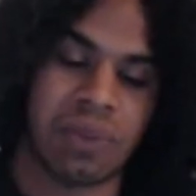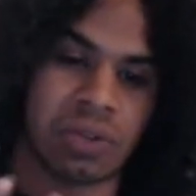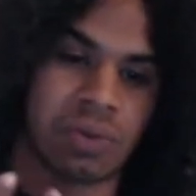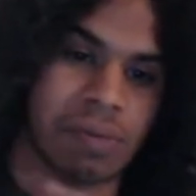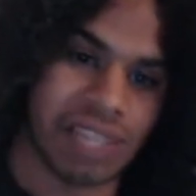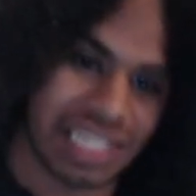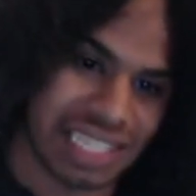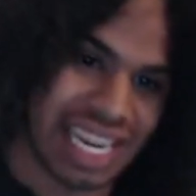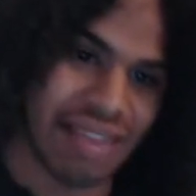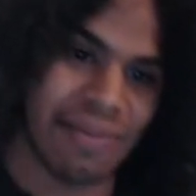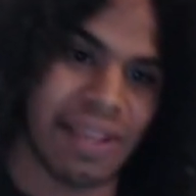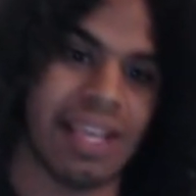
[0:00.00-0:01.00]
First one being
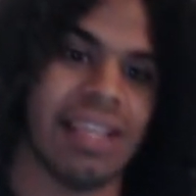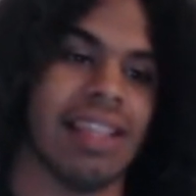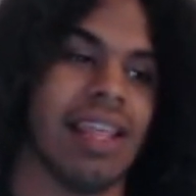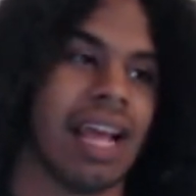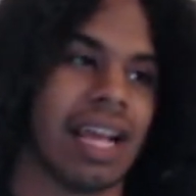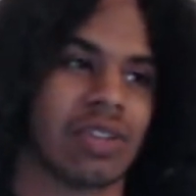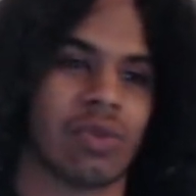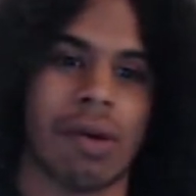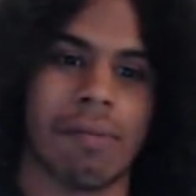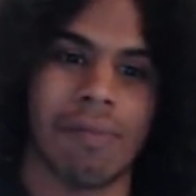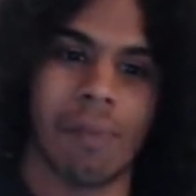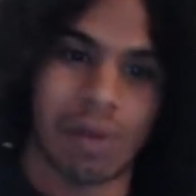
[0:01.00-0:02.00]
Steven. The next
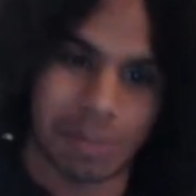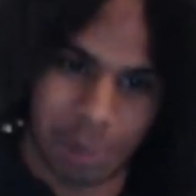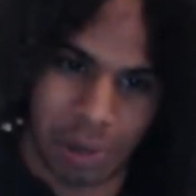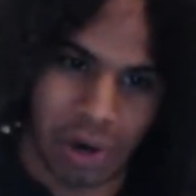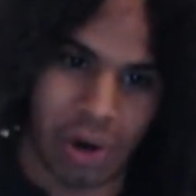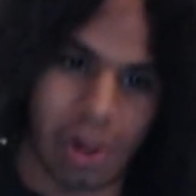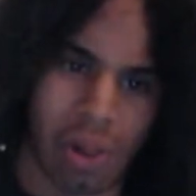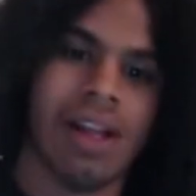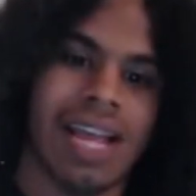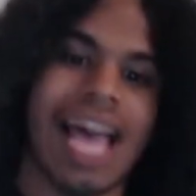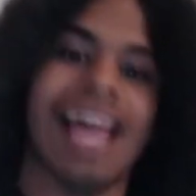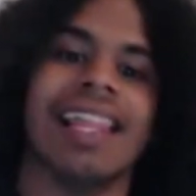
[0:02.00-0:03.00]
one was Pearl,
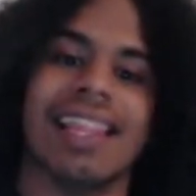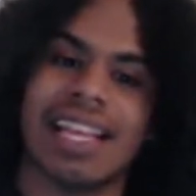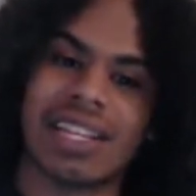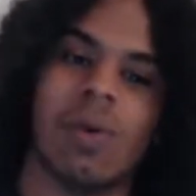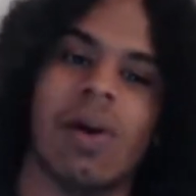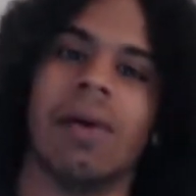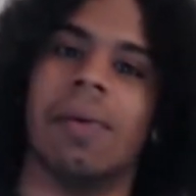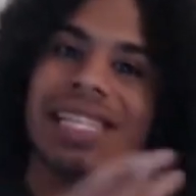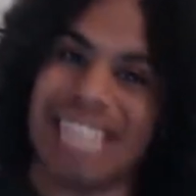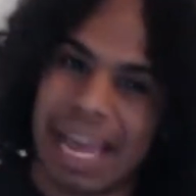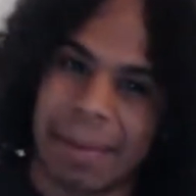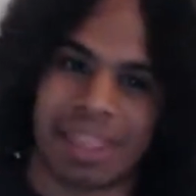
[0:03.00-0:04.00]
and this one
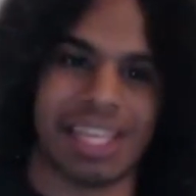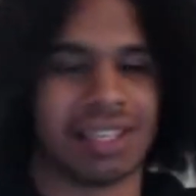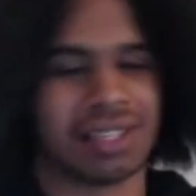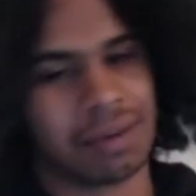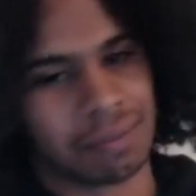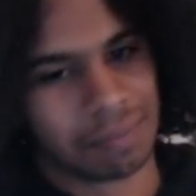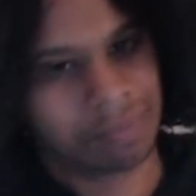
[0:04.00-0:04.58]
was Amethyst.